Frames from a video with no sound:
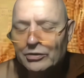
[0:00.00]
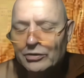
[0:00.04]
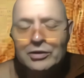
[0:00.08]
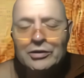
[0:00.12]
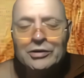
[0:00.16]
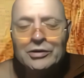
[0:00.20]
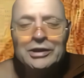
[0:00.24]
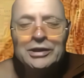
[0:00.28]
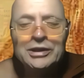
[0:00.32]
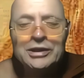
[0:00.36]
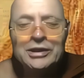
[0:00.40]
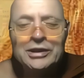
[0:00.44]

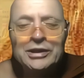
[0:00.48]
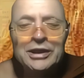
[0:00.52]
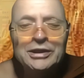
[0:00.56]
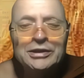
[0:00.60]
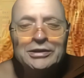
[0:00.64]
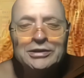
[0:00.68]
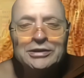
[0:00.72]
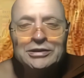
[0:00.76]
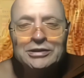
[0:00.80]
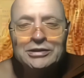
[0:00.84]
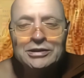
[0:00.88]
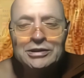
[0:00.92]
you only
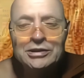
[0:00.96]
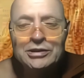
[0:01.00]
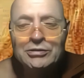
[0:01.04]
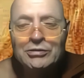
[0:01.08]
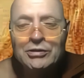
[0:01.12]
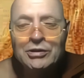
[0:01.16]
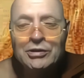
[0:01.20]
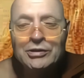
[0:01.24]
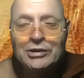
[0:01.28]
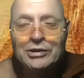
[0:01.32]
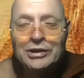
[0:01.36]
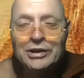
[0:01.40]
need
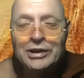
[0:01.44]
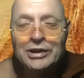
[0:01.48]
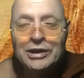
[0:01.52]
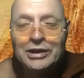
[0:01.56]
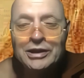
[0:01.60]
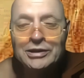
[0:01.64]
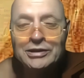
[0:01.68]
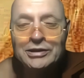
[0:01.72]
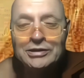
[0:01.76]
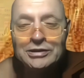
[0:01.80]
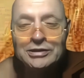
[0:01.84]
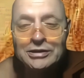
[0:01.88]
you only
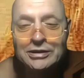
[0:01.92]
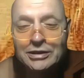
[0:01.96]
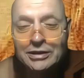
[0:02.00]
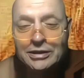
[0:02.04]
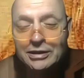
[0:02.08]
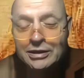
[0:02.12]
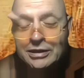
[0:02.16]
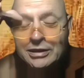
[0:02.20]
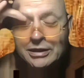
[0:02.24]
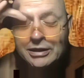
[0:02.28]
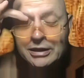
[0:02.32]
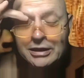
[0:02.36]
need
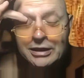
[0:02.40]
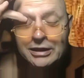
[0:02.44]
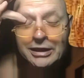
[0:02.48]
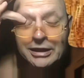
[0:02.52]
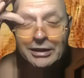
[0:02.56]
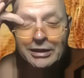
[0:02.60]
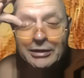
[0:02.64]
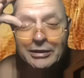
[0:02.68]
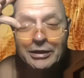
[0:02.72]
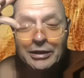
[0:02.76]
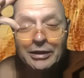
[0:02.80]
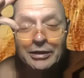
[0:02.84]

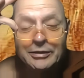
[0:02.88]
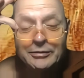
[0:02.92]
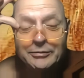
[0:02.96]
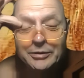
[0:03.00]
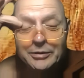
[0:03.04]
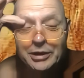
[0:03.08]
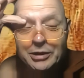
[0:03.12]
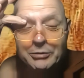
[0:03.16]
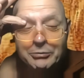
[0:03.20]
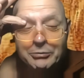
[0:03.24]
um, a